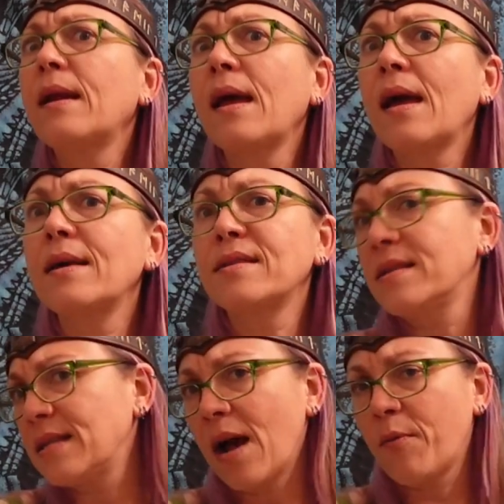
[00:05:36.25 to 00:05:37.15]
I guess.
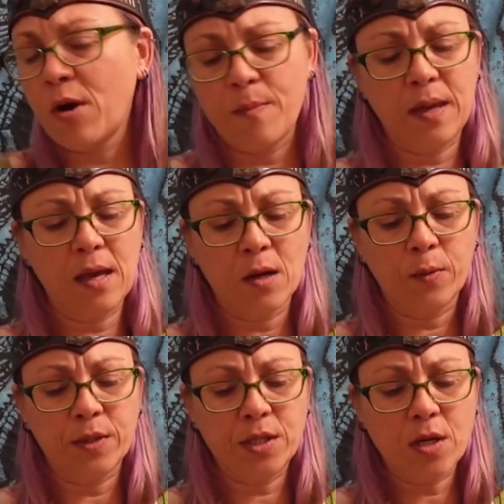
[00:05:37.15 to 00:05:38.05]
It's not where a beginner
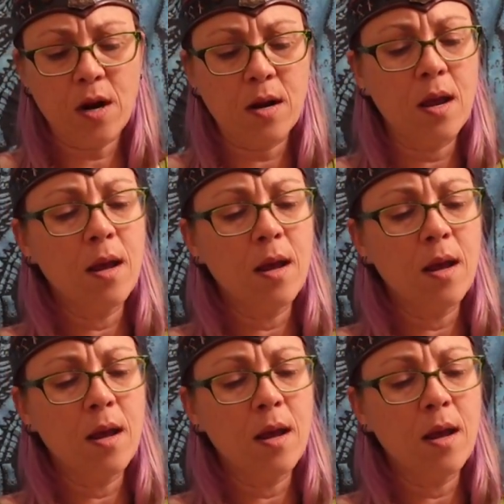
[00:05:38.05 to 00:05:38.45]
would start,